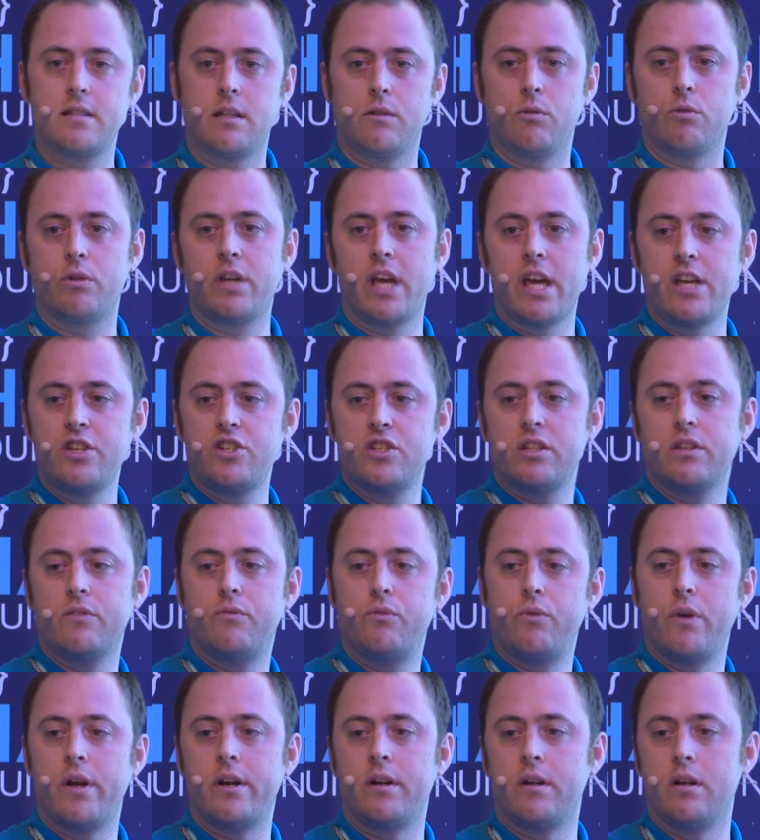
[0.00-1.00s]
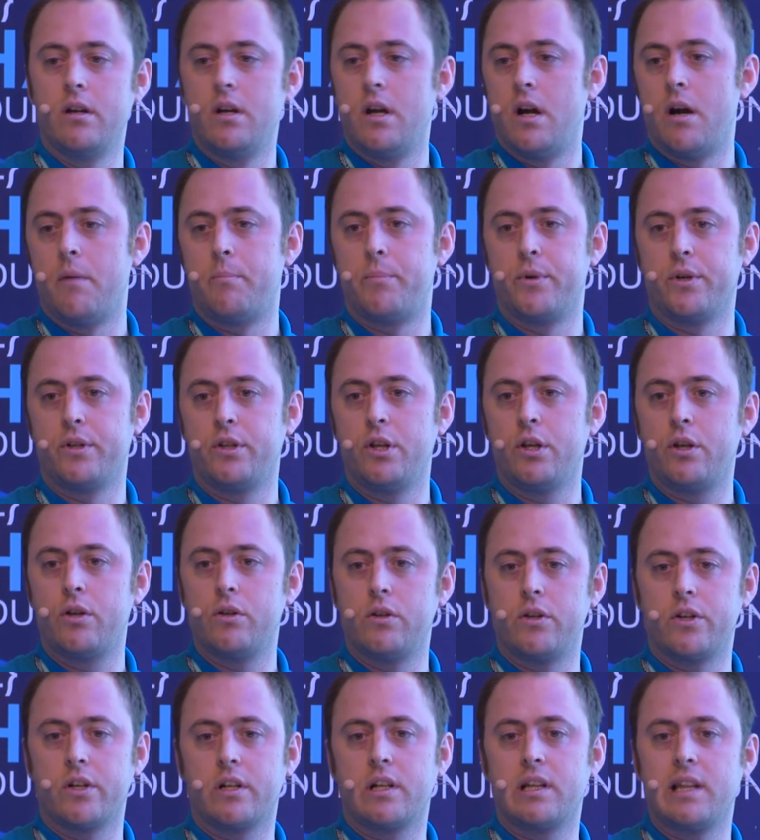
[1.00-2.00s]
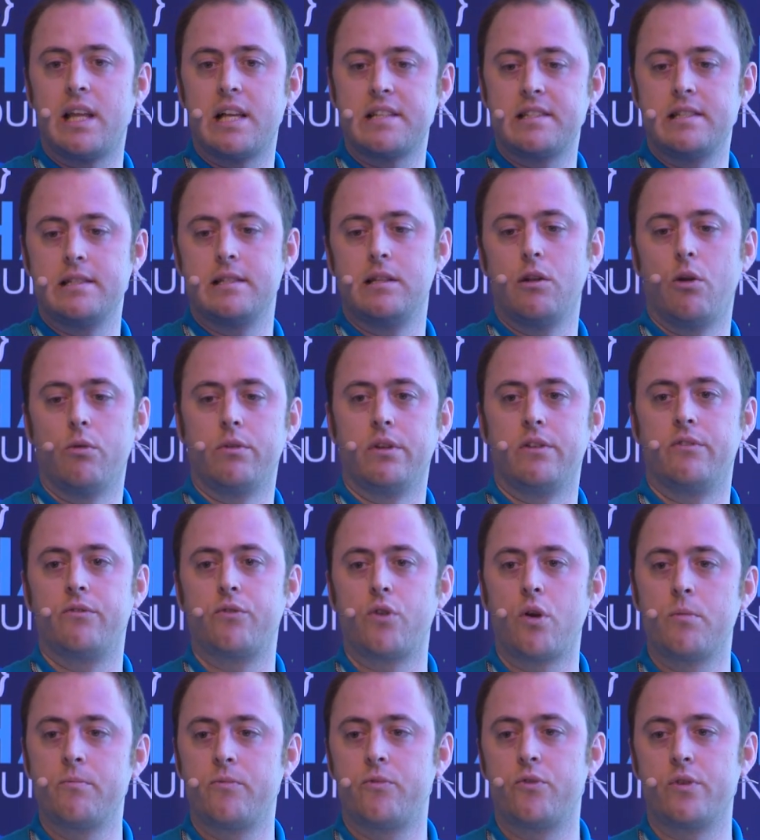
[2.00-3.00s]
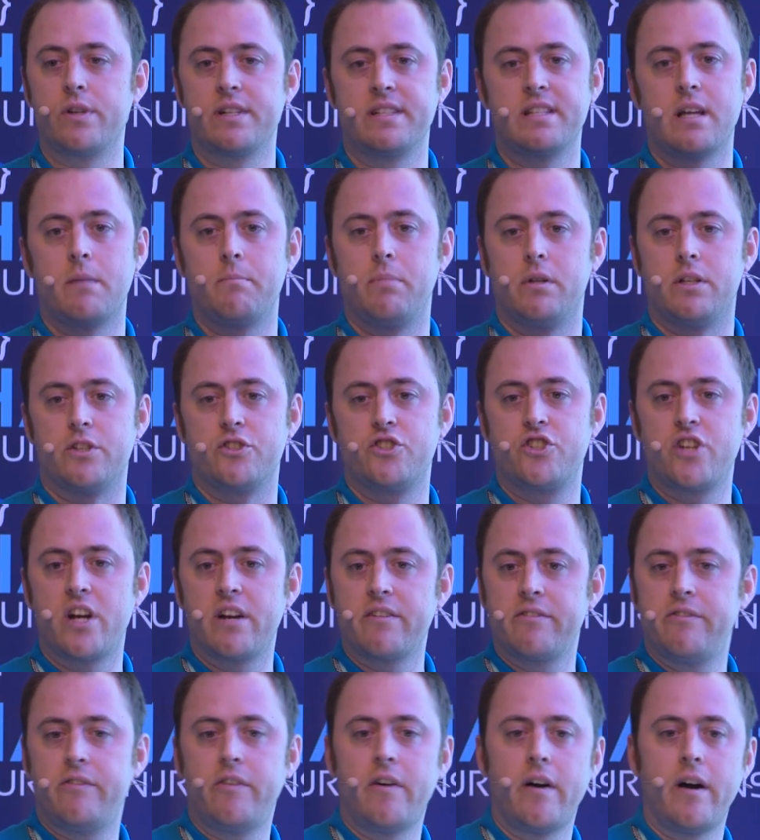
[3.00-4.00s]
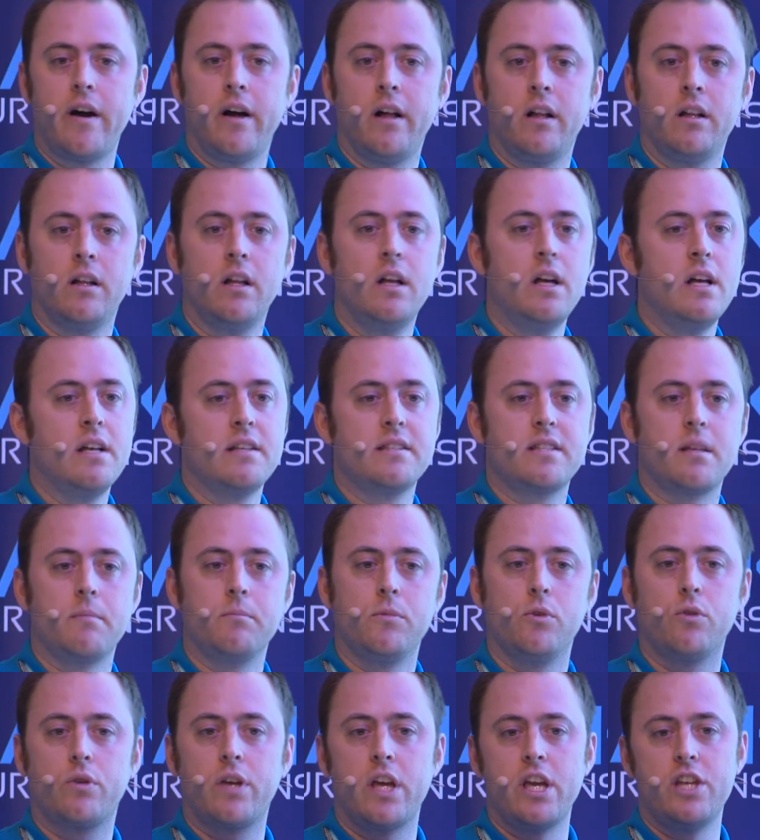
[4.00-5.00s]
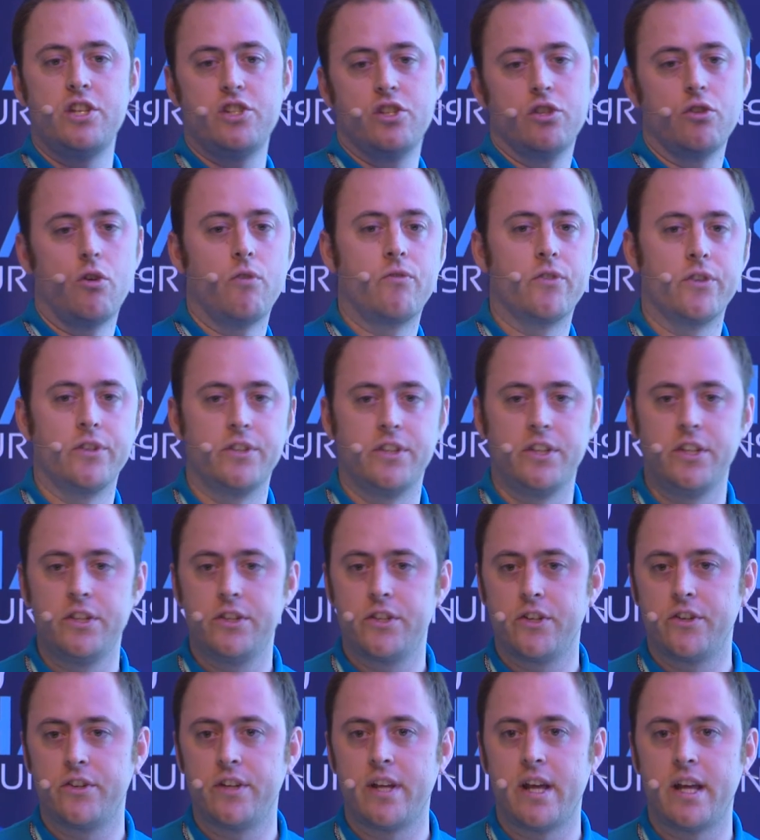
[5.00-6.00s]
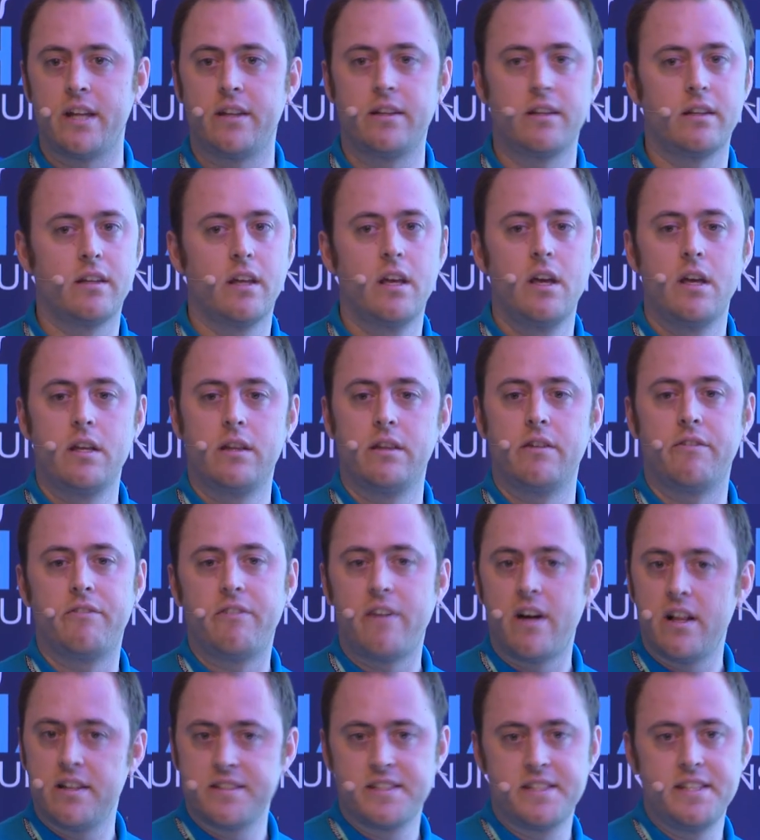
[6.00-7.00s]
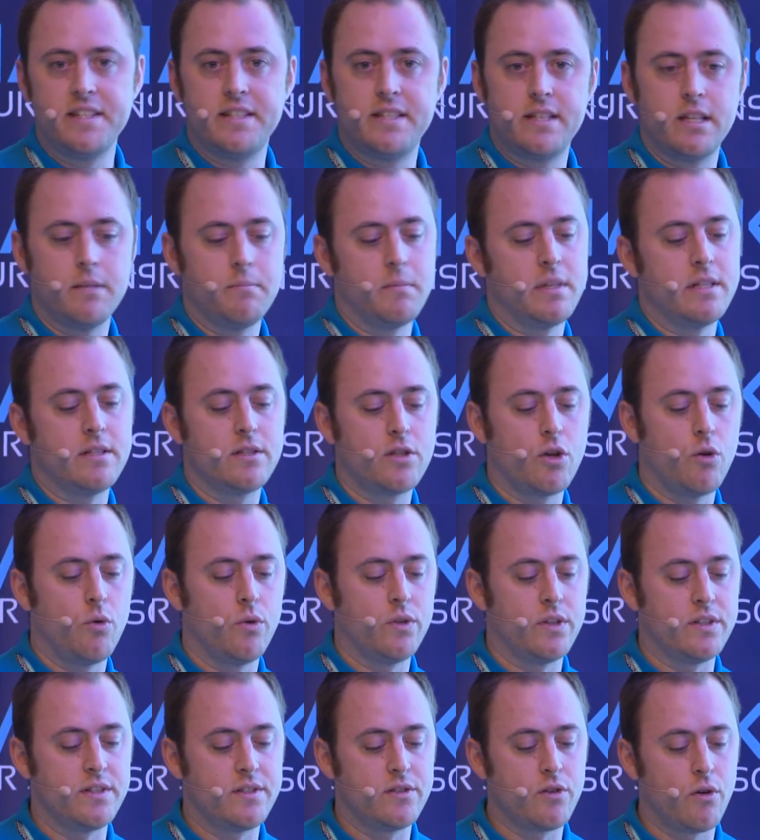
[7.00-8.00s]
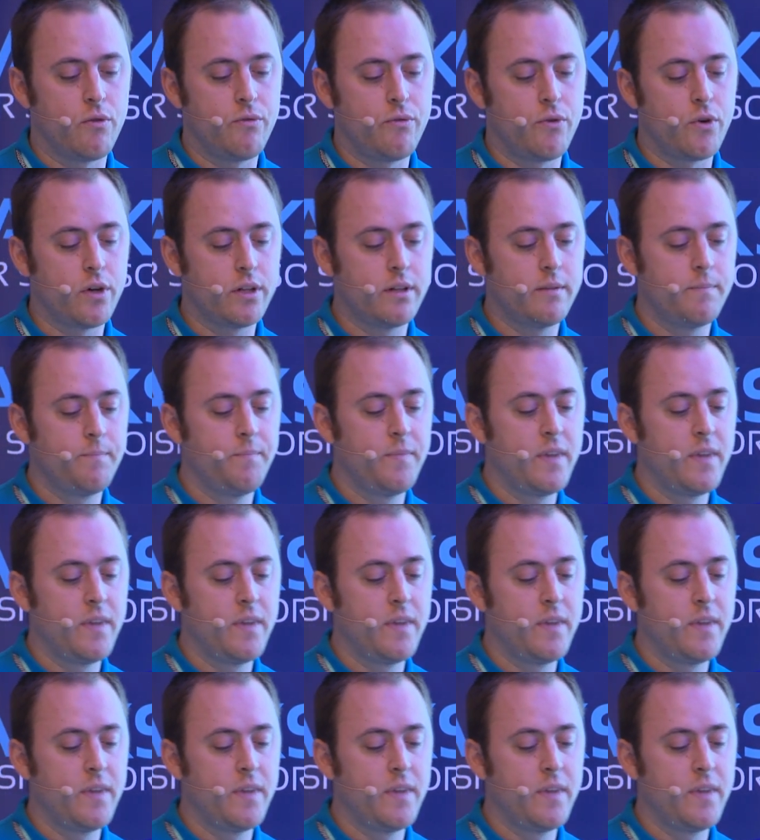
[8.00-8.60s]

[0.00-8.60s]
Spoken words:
the location of where a particular class is loaded from. For example, a jar file, some location over the internet, the file system, and so on and so forth.